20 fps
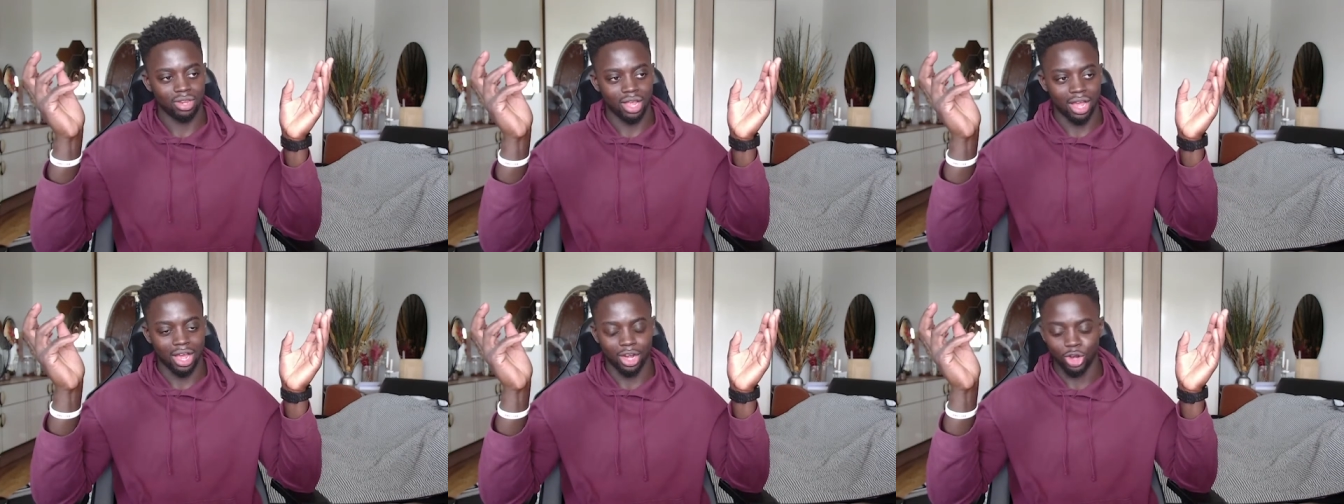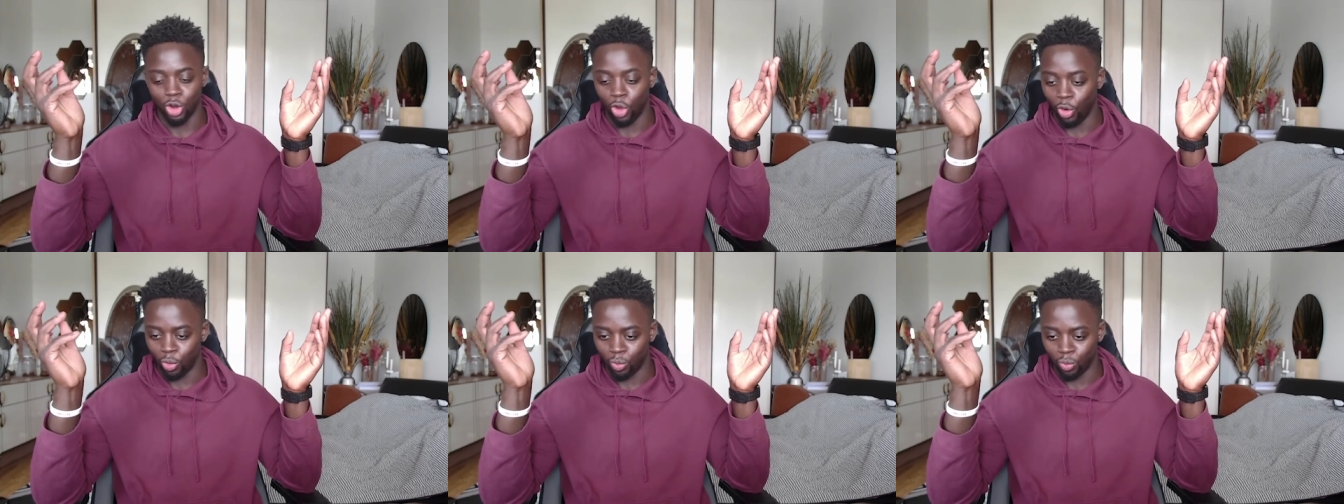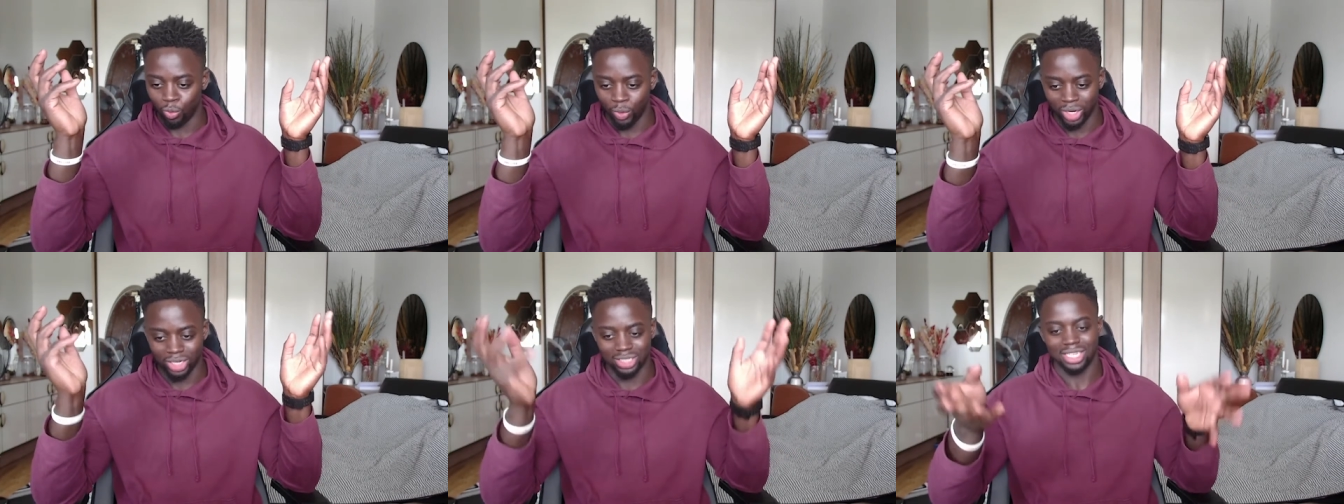I know
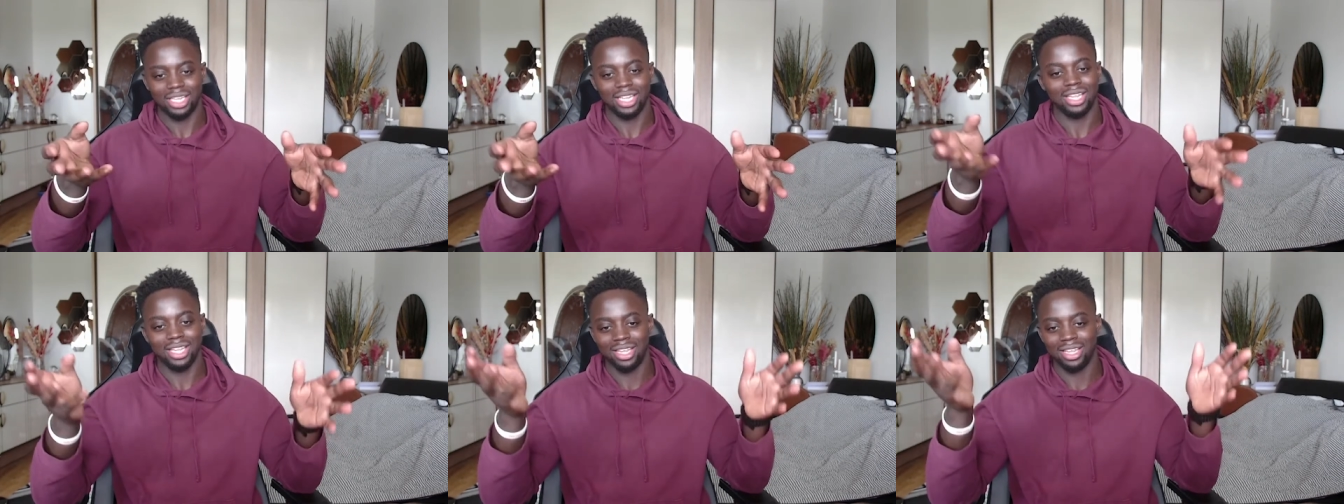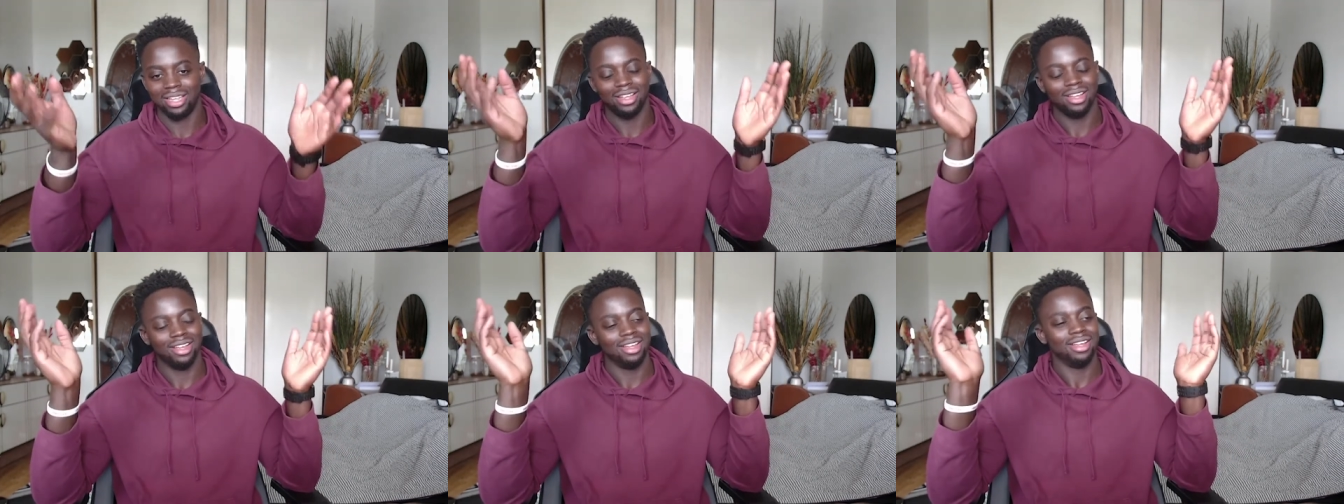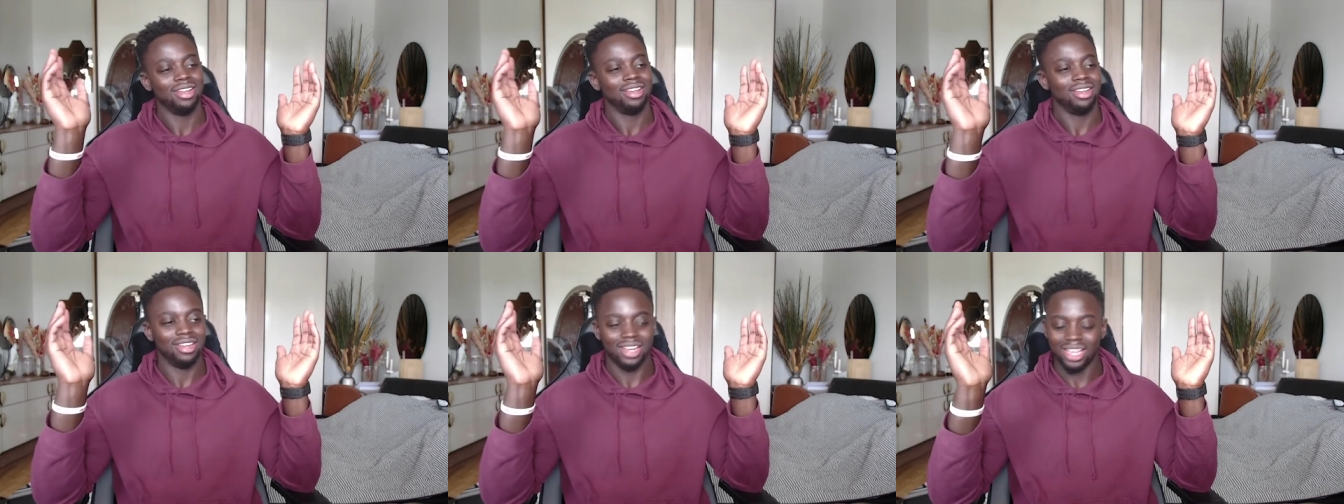when to eat,
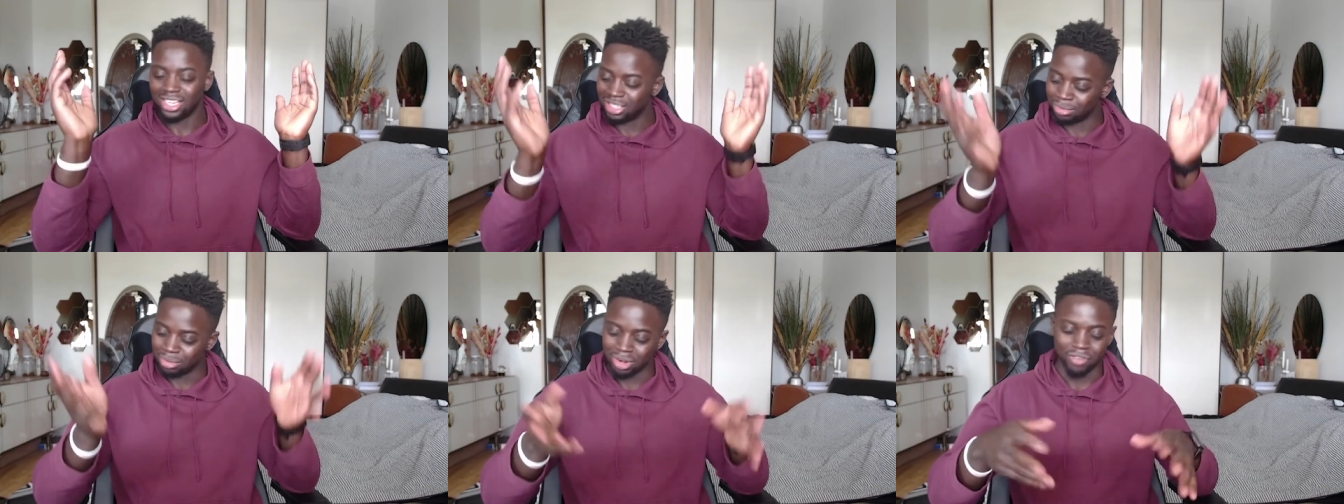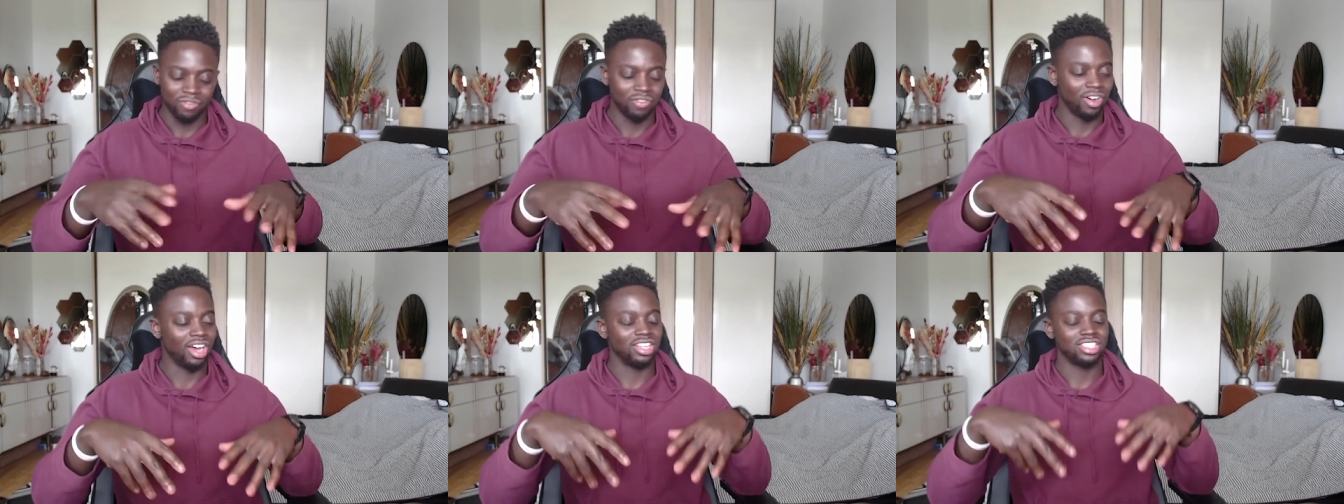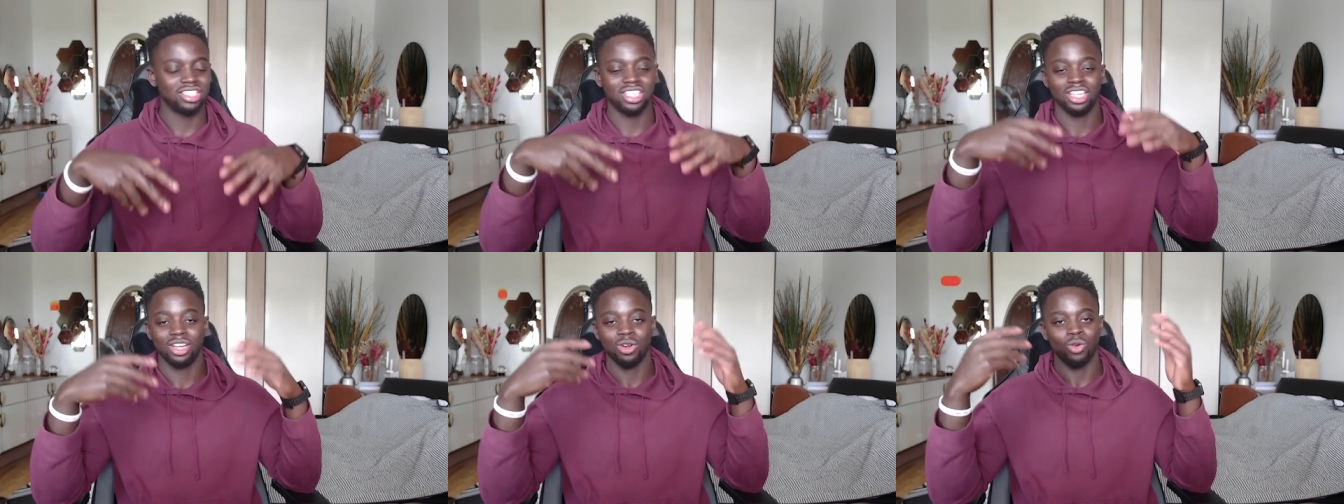a bit of
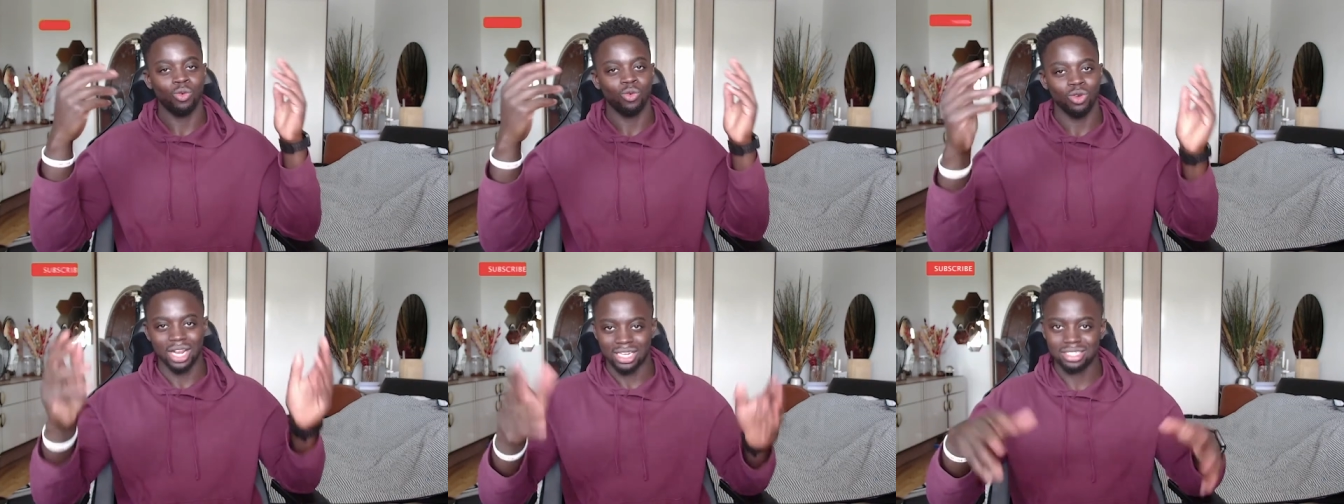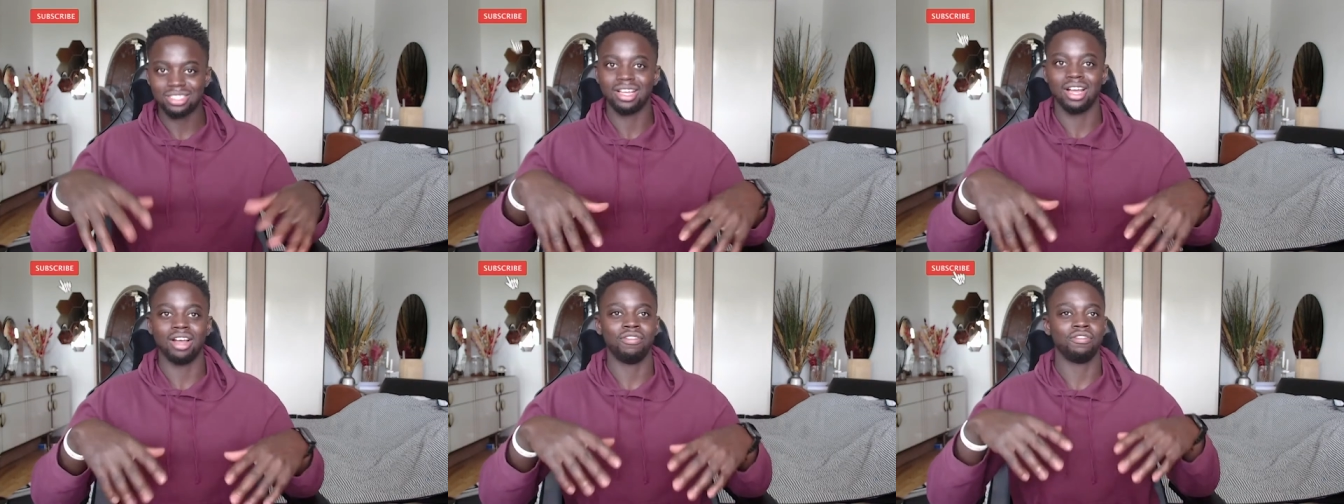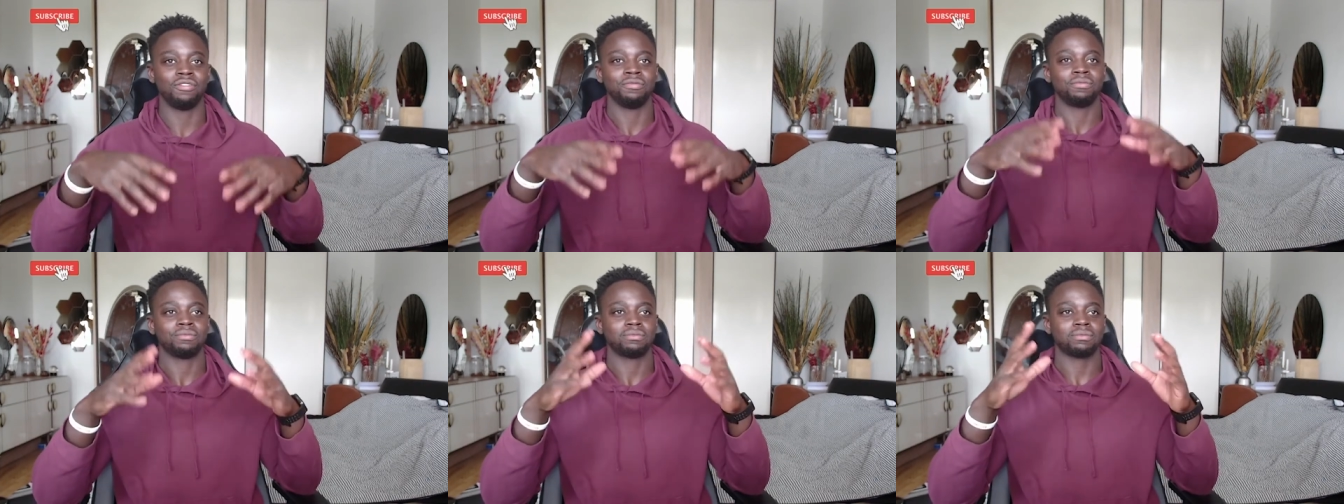fasting and all that stuff.